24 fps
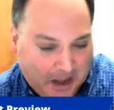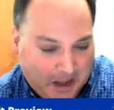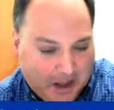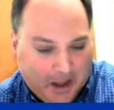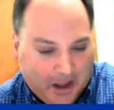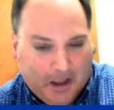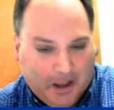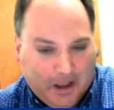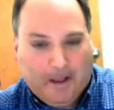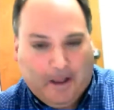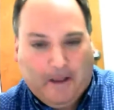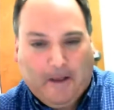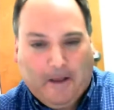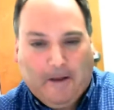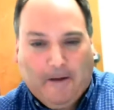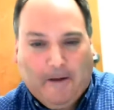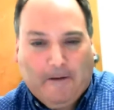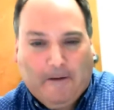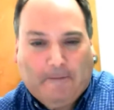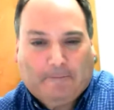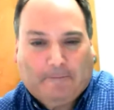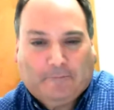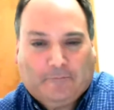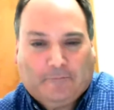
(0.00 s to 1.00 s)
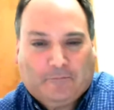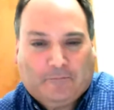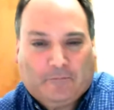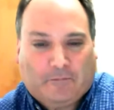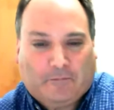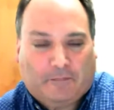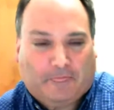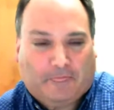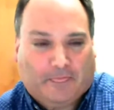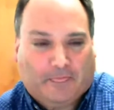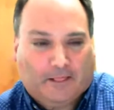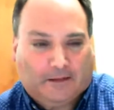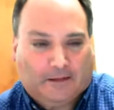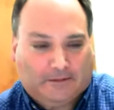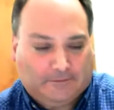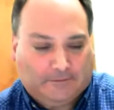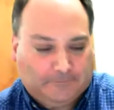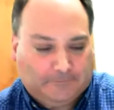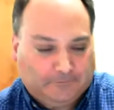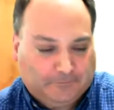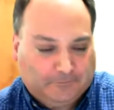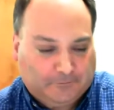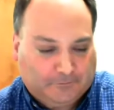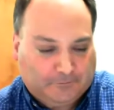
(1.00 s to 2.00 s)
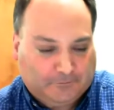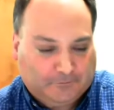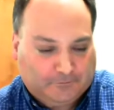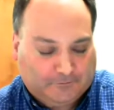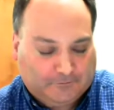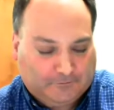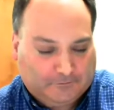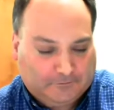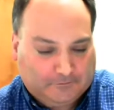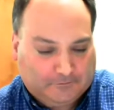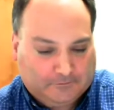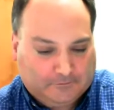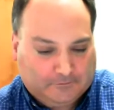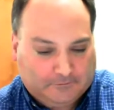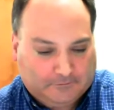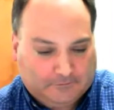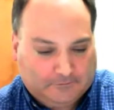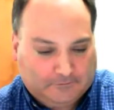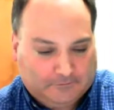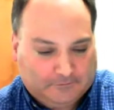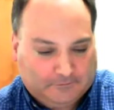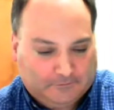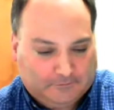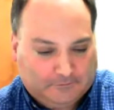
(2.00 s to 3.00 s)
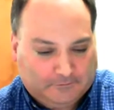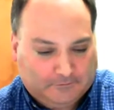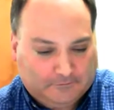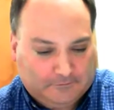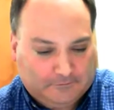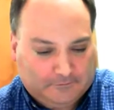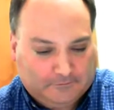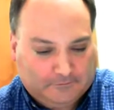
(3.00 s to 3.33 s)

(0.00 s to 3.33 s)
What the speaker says: (not speaking)